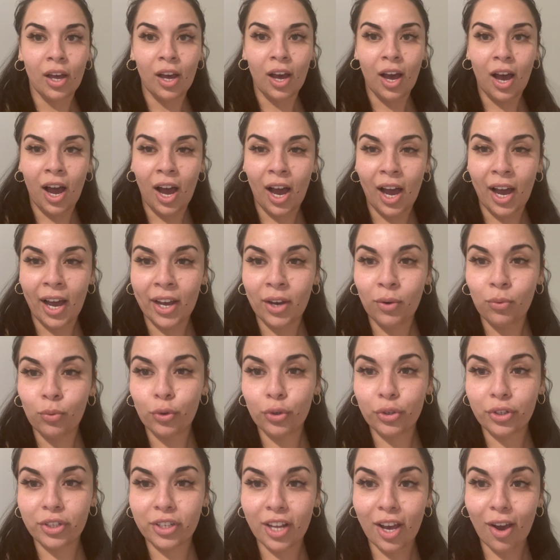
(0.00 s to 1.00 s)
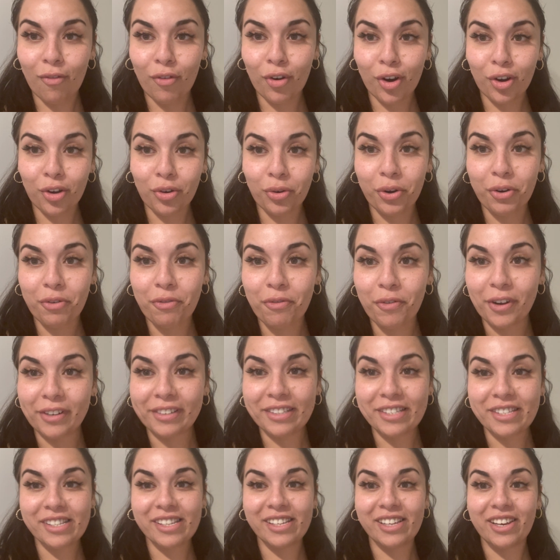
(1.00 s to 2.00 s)
I will never go to
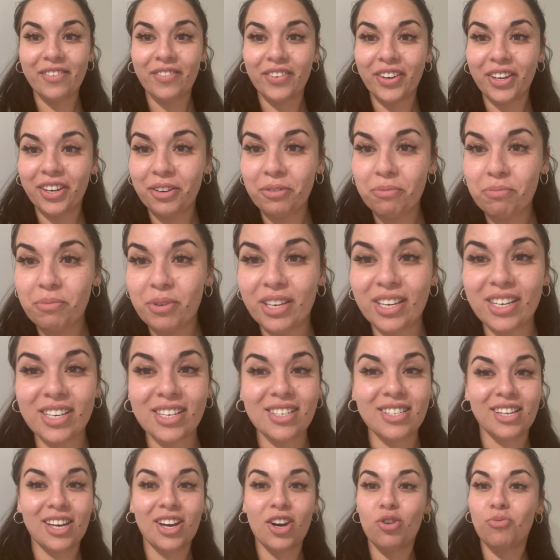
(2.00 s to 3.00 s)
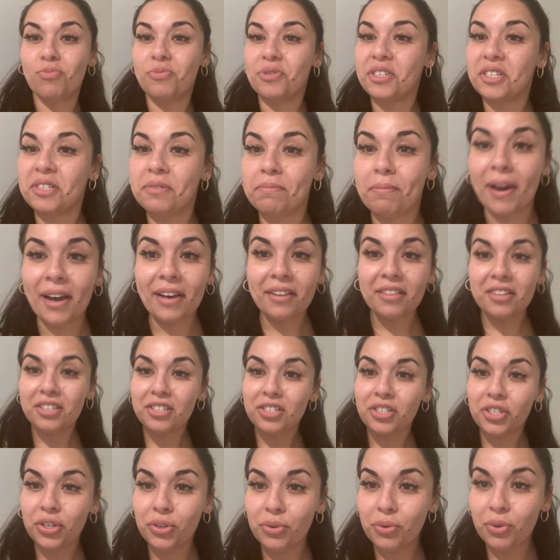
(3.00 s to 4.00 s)
Friendsgiving because I almost smacked
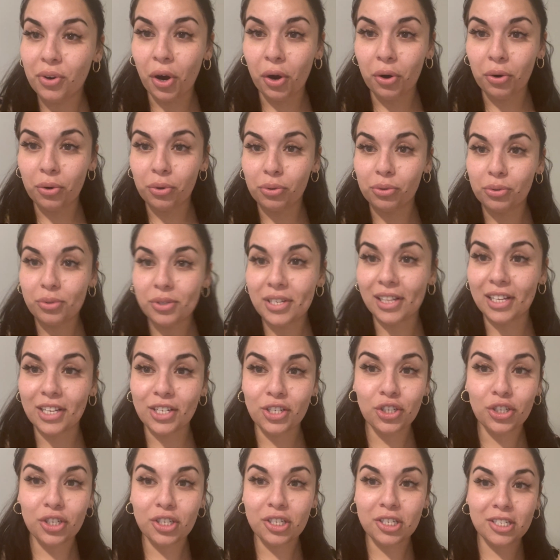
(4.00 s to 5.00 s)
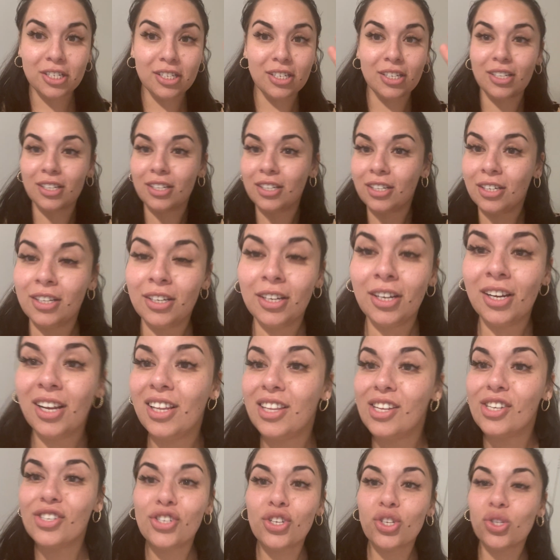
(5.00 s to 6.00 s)
these two hoes. Let's just
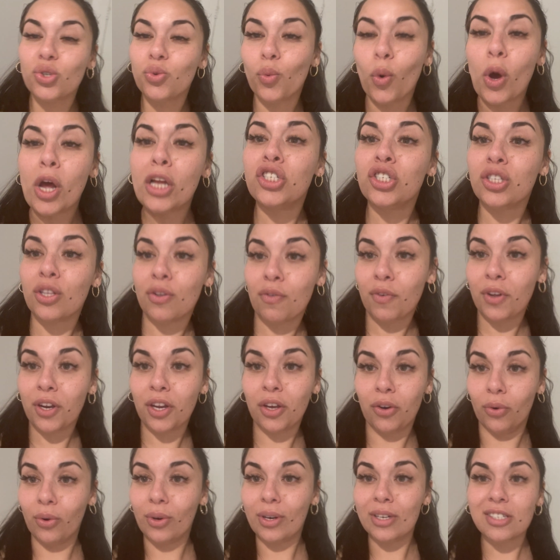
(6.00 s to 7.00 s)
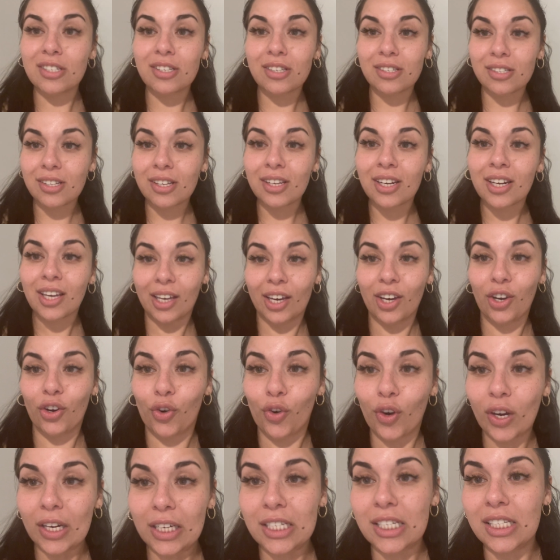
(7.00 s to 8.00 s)
watch the video because it's gonna get
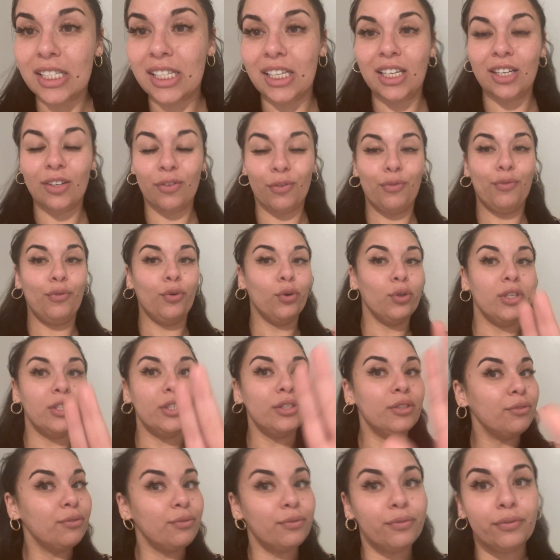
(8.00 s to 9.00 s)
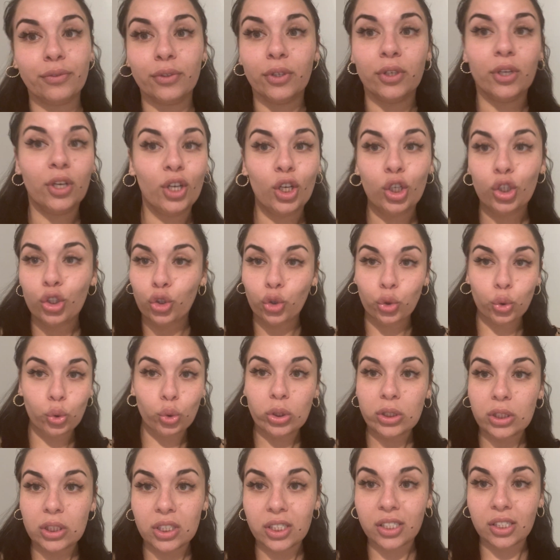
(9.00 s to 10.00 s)
crazy, full of
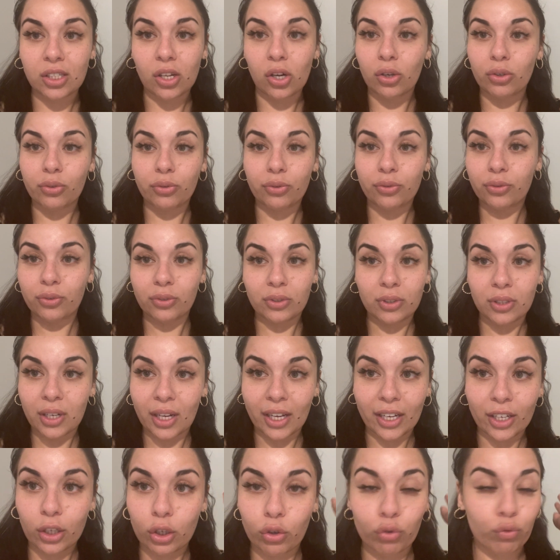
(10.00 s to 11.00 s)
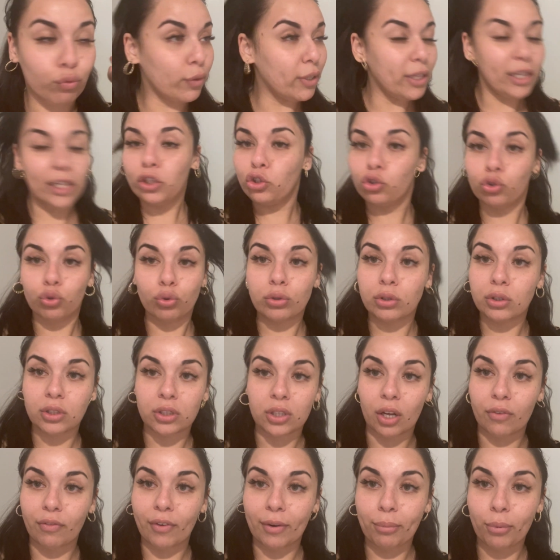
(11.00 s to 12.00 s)
juicy stuff, like really juicy
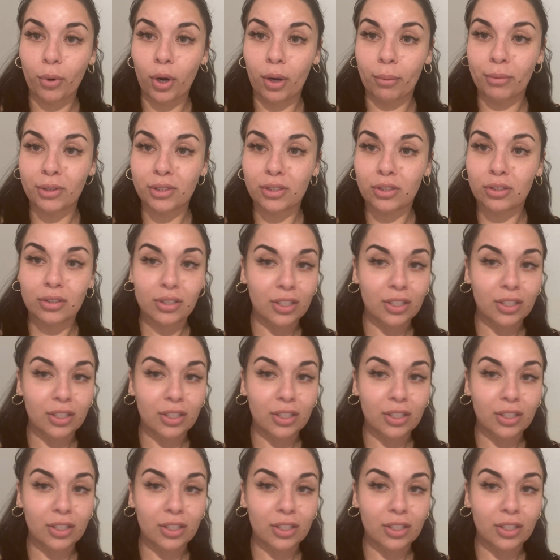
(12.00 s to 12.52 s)
stuff. I promise.